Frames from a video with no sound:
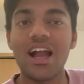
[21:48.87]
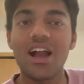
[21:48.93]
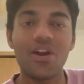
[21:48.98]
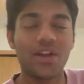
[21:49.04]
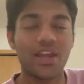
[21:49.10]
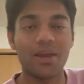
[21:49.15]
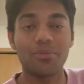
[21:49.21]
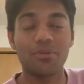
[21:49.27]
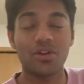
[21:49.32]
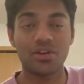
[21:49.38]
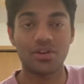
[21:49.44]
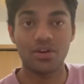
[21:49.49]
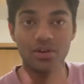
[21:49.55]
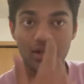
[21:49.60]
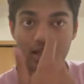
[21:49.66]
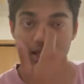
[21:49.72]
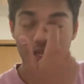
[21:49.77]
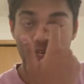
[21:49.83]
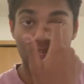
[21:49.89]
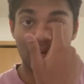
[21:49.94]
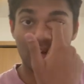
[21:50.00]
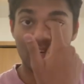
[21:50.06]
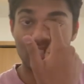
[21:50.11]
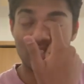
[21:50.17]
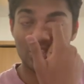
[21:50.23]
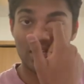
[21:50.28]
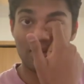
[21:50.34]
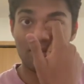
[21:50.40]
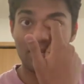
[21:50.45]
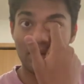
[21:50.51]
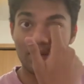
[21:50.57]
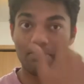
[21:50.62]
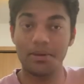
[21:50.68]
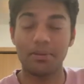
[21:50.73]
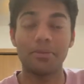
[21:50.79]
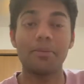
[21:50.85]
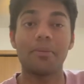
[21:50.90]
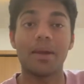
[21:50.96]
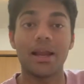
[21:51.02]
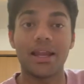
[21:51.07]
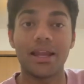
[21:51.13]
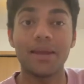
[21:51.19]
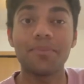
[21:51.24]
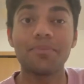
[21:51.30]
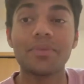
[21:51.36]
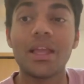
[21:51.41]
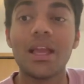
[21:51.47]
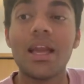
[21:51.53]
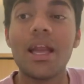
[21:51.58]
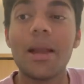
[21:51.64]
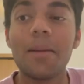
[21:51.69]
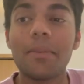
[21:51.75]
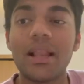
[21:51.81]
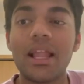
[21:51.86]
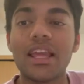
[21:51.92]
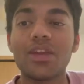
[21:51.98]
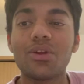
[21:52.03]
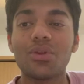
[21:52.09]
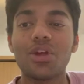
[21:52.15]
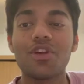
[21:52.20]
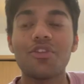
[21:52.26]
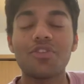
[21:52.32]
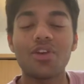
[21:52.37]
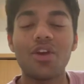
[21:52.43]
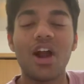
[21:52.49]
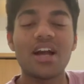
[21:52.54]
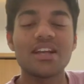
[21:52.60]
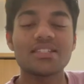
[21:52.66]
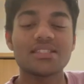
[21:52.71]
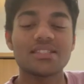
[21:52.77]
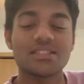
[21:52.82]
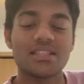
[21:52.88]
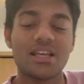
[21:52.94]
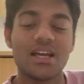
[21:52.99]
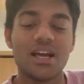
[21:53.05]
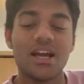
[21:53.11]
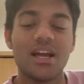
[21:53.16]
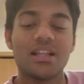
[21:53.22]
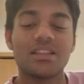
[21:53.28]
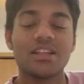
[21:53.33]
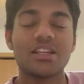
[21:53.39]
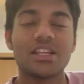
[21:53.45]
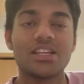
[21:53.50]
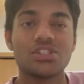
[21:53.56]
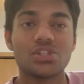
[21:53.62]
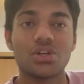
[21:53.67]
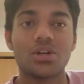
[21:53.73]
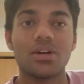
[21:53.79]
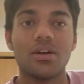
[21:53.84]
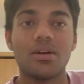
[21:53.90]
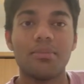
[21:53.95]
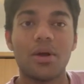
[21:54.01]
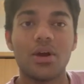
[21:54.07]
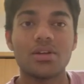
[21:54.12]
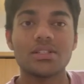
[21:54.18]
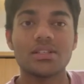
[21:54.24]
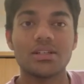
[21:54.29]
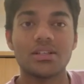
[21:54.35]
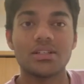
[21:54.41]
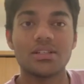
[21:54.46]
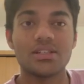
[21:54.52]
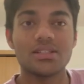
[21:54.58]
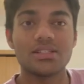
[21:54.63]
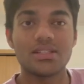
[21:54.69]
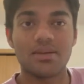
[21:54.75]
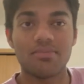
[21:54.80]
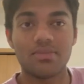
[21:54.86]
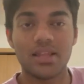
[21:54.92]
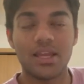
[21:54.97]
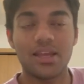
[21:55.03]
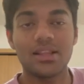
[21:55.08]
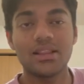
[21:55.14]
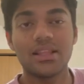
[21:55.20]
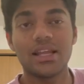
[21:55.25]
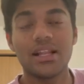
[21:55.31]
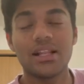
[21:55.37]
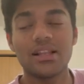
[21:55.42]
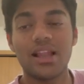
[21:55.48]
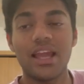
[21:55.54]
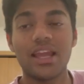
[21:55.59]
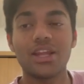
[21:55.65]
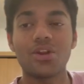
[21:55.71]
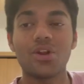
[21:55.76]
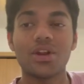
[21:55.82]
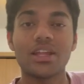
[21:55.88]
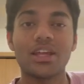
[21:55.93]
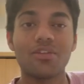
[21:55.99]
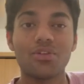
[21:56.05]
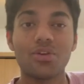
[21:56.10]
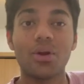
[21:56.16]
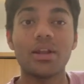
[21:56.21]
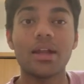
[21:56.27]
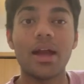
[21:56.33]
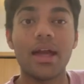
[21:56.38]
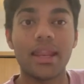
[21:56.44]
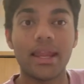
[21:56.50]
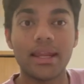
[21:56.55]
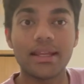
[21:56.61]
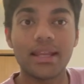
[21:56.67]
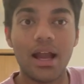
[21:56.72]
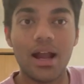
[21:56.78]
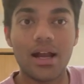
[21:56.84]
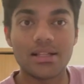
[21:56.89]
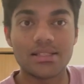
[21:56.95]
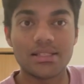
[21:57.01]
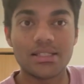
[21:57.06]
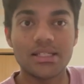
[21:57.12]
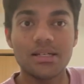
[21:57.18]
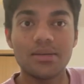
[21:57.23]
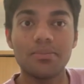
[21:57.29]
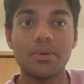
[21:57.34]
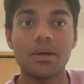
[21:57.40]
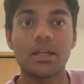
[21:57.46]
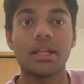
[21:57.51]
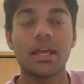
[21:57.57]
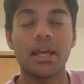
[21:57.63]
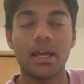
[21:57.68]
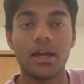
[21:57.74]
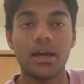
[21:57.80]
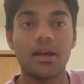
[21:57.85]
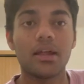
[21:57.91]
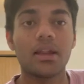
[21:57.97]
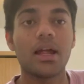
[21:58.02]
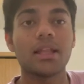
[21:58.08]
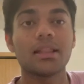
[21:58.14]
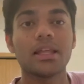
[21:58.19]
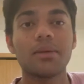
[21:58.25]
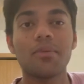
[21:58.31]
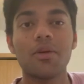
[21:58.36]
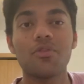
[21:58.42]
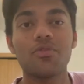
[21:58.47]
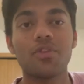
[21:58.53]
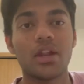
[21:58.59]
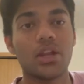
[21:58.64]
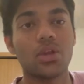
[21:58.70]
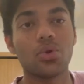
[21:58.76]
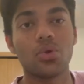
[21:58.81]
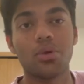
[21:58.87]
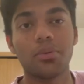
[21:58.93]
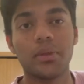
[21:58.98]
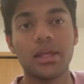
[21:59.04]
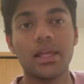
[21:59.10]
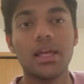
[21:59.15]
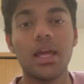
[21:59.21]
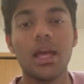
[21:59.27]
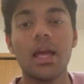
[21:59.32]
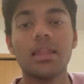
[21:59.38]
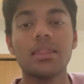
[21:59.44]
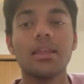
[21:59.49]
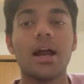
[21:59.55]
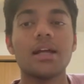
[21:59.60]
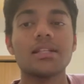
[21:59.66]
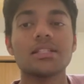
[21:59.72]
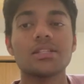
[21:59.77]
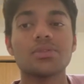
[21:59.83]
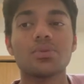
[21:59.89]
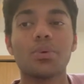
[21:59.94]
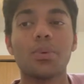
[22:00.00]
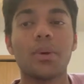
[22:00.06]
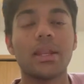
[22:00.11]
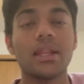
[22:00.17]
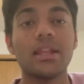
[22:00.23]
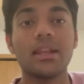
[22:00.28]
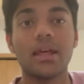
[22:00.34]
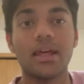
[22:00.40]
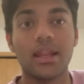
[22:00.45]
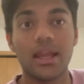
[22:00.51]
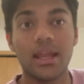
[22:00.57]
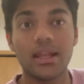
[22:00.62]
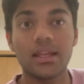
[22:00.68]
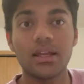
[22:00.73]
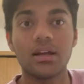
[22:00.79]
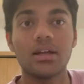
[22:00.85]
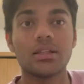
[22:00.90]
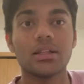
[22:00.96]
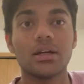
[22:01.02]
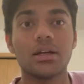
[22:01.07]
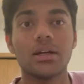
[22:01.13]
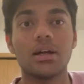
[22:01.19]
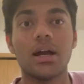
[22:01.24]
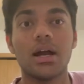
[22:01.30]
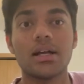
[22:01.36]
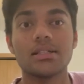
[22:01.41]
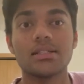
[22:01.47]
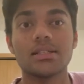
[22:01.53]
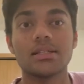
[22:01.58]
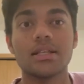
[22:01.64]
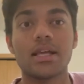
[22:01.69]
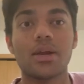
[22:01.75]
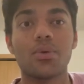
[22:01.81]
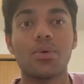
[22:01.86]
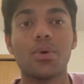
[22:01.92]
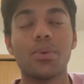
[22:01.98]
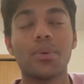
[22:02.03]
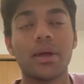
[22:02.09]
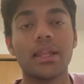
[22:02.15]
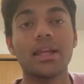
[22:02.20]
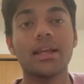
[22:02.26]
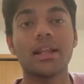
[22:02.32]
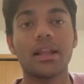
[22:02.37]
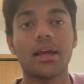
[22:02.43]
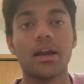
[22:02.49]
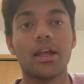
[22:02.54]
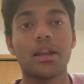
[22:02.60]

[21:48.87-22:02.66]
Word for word: okay i'm not gonna take any college name but maybe my but like you know if you ask the teacher about certain something they'll like not give you a direct answer but here i think my friend told me the answers were very direct the answers like were very clear